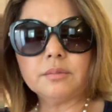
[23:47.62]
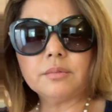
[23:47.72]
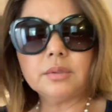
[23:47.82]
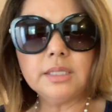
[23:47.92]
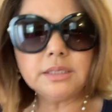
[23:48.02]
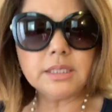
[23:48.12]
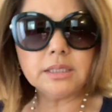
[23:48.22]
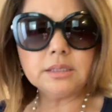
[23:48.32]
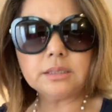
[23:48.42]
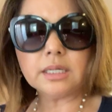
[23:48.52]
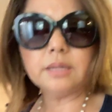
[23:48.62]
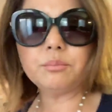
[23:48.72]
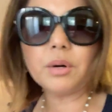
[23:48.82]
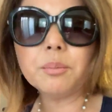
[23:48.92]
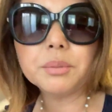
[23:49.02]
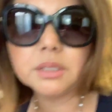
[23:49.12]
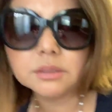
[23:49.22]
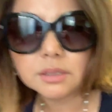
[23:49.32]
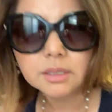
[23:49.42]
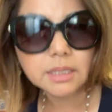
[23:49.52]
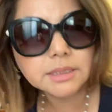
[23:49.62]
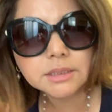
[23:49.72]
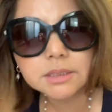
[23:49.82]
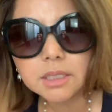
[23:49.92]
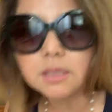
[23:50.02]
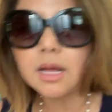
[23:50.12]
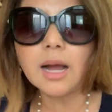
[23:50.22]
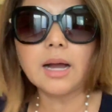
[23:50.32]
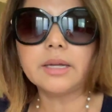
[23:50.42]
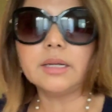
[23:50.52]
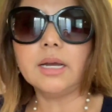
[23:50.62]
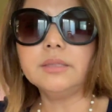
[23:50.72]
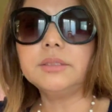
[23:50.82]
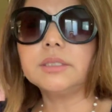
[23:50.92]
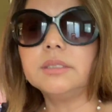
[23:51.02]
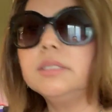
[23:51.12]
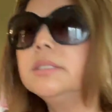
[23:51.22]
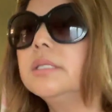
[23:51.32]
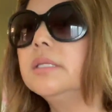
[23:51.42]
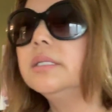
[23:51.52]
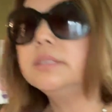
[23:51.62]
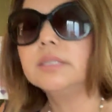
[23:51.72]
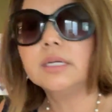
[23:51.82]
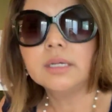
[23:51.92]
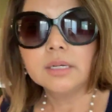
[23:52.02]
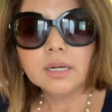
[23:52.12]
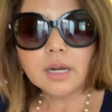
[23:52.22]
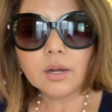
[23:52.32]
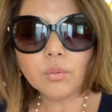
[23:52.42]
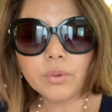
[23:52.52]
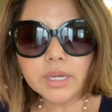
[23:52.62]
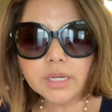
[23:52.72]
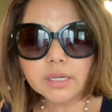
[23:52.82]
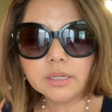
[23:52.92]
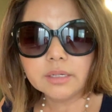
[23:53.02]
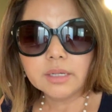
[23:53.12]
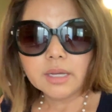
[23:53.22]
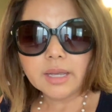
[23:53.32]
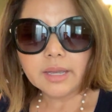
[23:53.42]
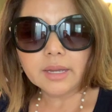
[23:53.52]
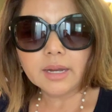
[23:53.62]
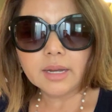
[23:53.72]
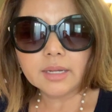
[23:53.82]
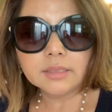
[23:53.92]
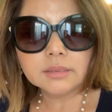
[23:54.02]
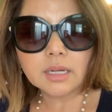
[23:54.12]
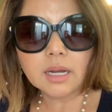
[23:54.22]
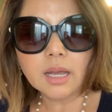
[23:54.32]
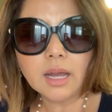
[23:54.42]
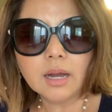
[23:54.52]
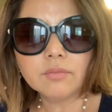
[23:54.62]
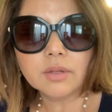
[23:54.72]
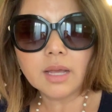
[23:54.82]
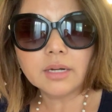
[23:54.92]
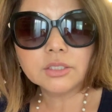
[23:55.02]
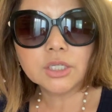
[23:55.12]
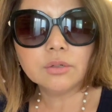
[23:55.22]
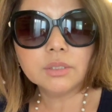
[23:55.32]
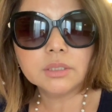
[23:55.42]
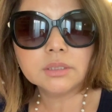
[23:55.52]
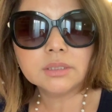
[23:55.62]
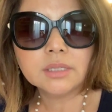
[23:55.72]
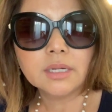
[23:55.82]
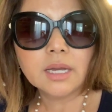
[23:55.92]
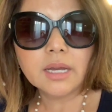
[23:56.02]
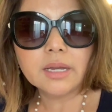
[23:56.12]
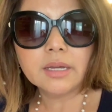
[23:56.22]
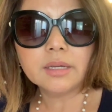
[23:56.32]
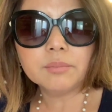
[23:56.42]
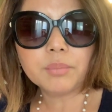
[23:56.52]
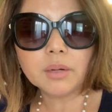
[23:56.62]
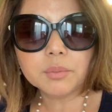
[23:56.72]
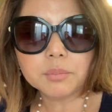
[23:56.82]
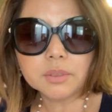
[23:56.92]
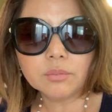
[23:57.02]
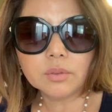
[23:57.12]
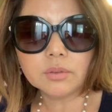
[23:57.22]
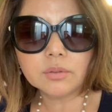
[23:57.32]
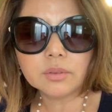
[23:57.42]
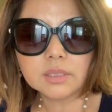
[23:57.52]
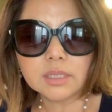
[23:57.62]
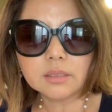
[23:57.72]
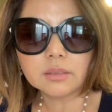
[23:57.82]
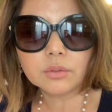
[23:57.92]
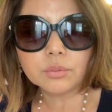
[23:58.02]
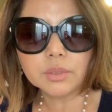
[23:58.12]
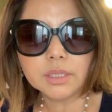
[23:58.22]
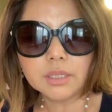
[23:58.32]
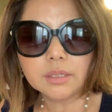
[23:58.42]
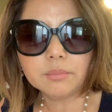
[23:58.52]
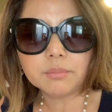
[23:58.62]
listings and properties. It's still hot. I just listed this a week, and I have a lot of showings, and probably will get 3